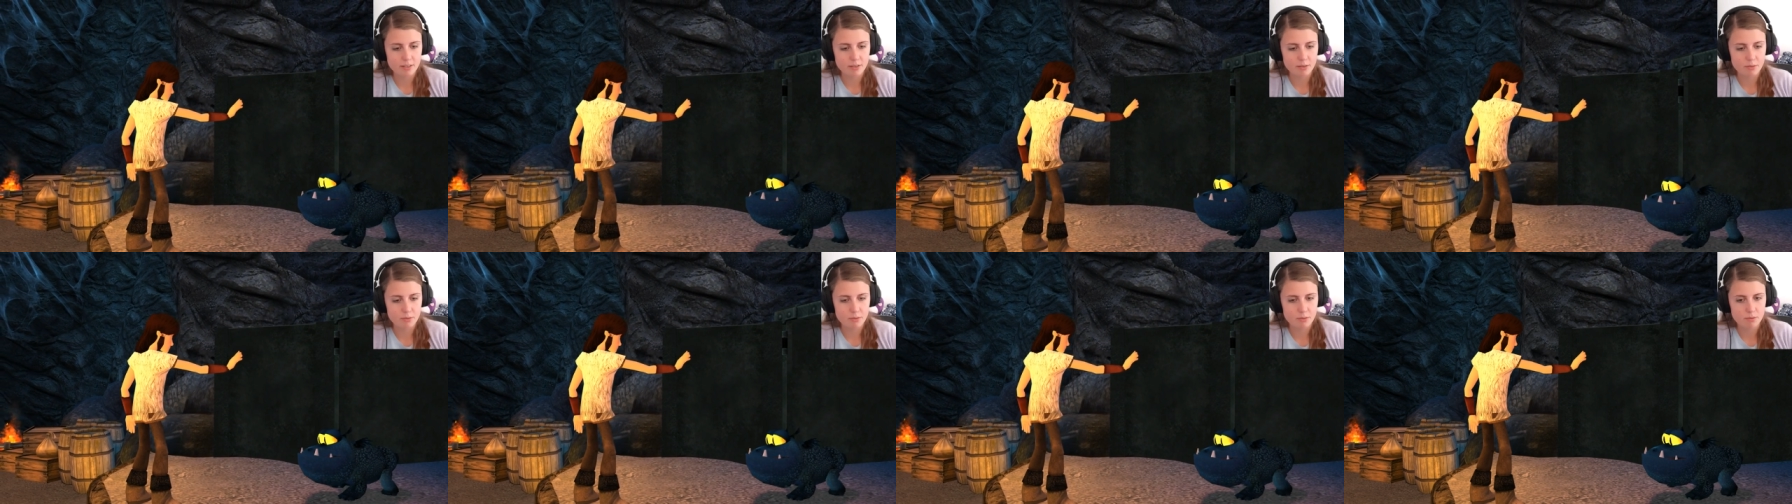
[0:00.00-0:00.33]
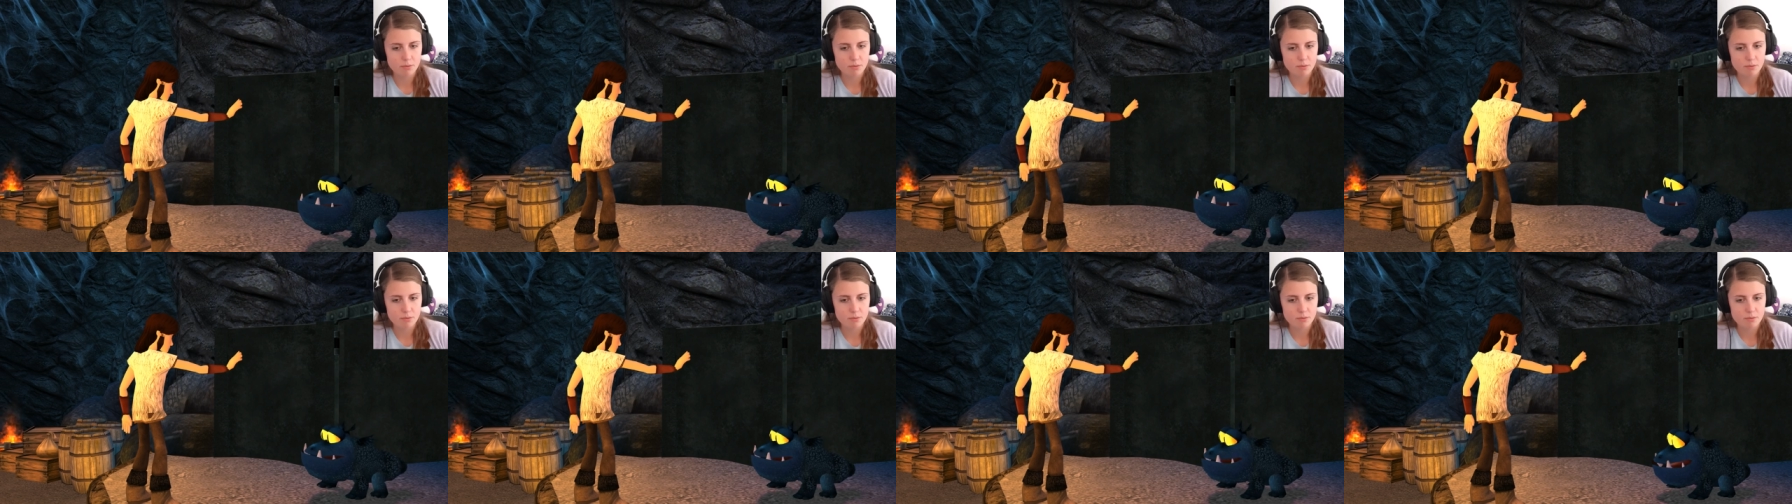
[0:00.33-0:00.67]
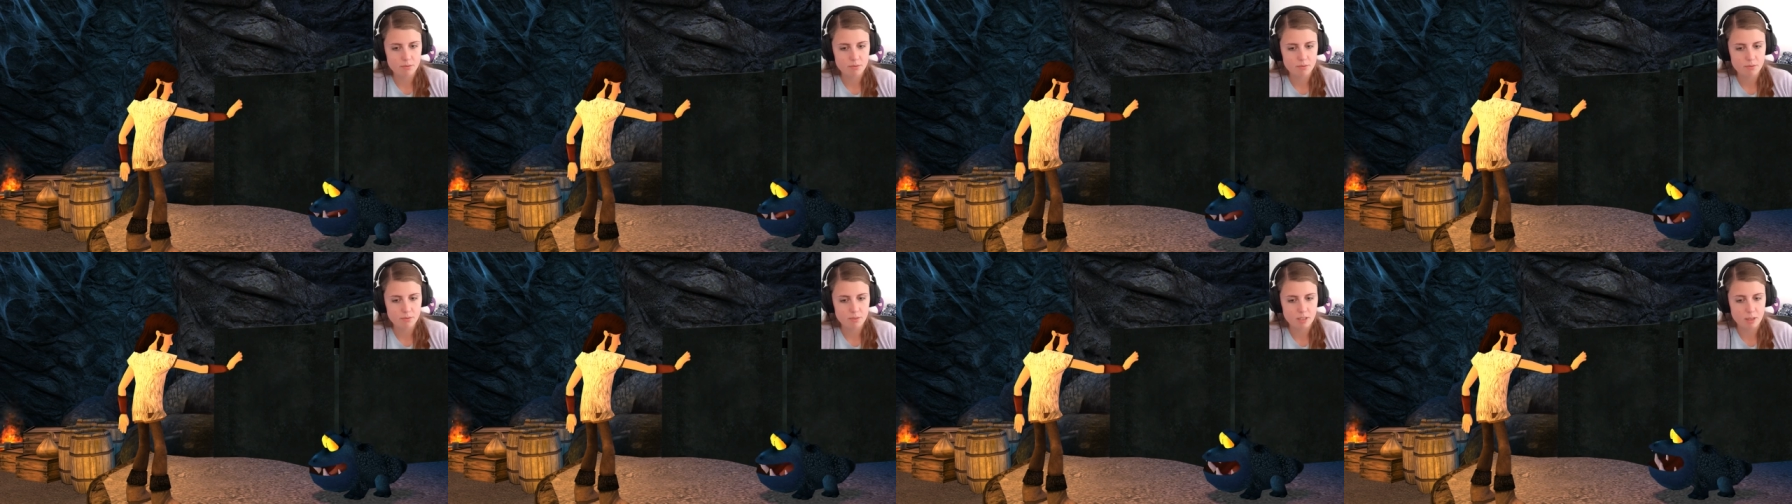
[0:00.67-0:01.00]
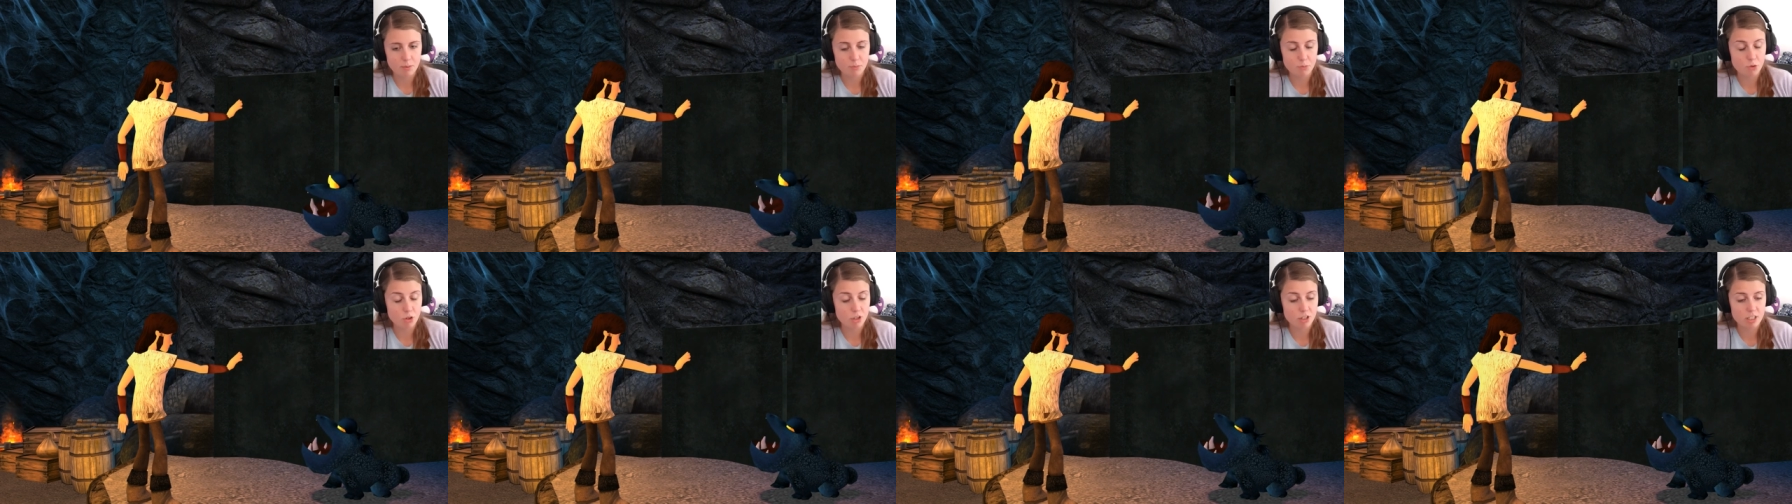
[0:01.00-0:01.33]
Oh,
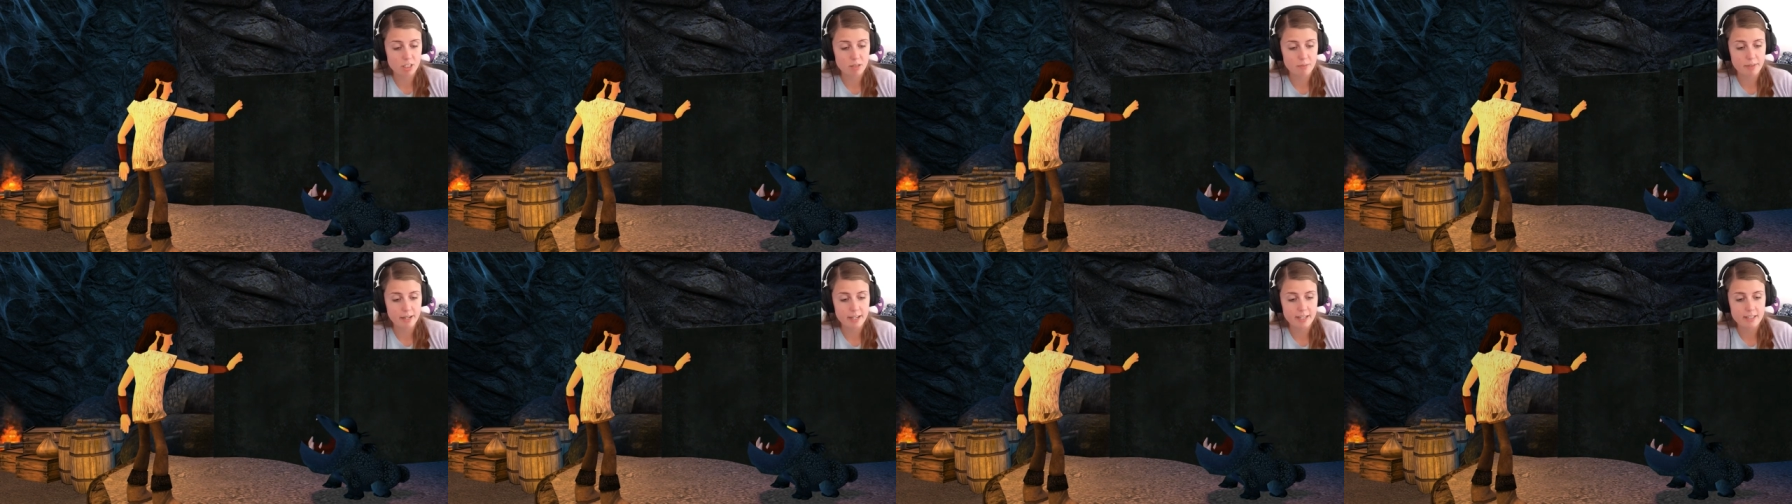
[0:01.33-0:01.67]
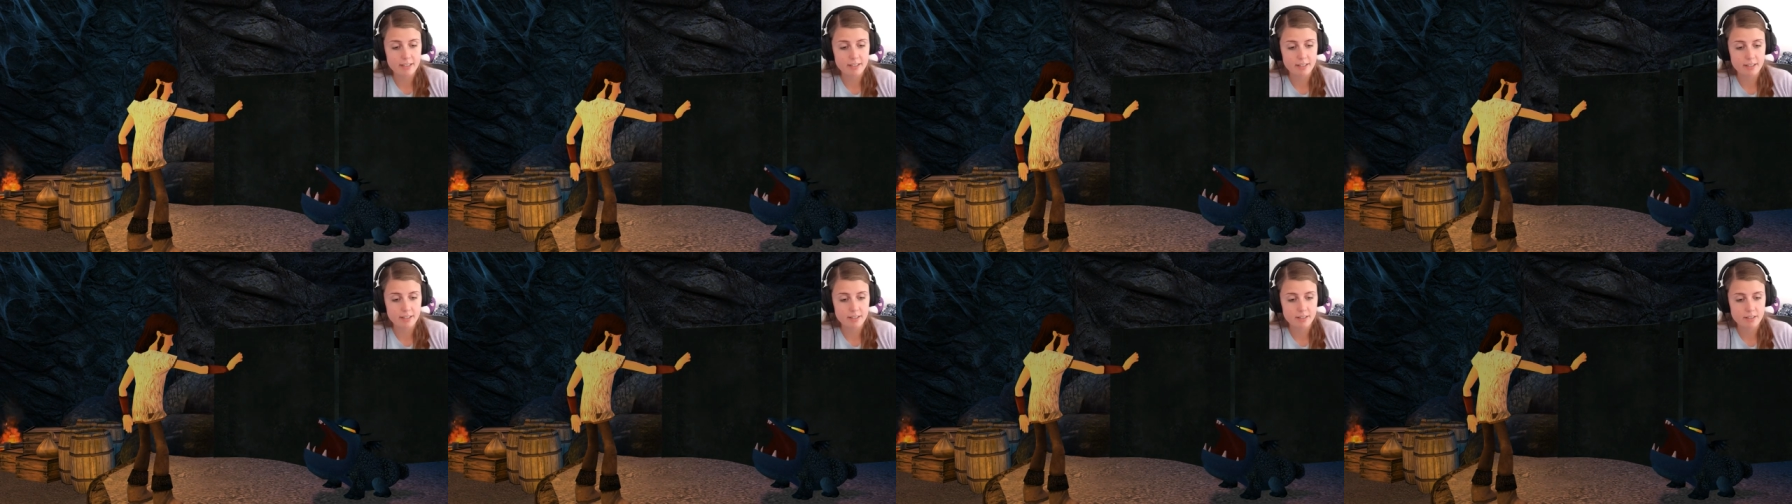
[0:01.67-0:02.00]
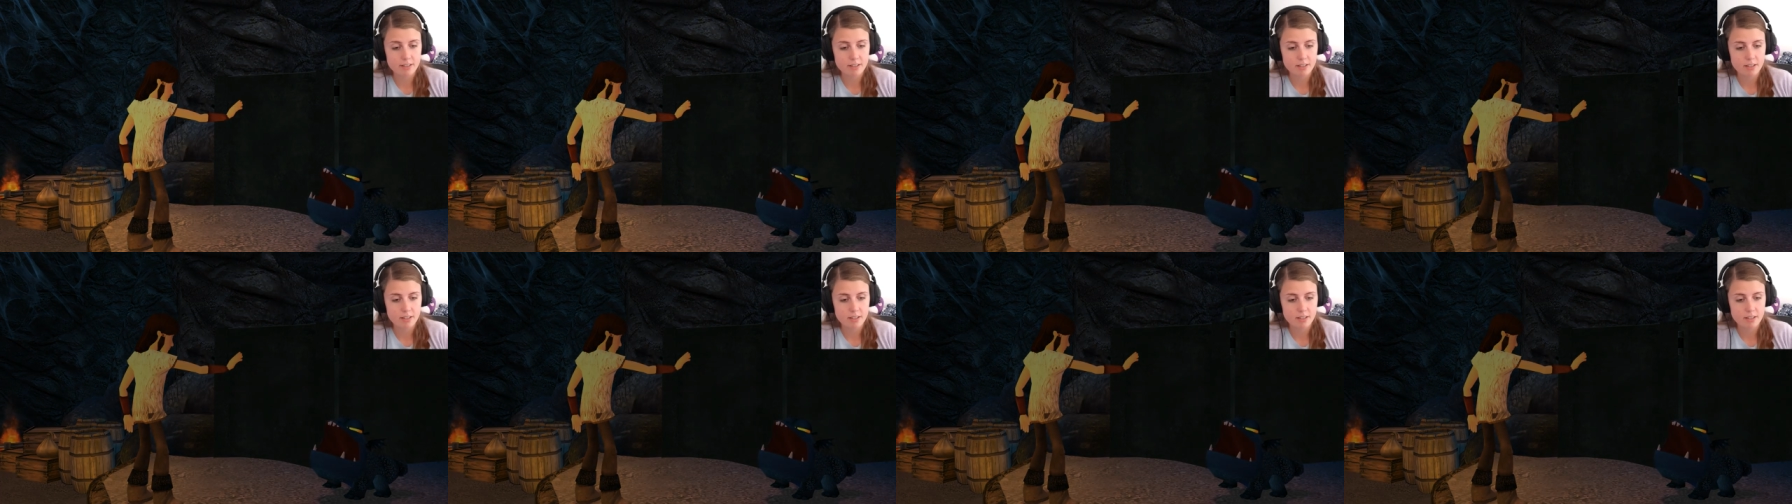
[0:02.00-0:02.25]
I'm trusting my instincts.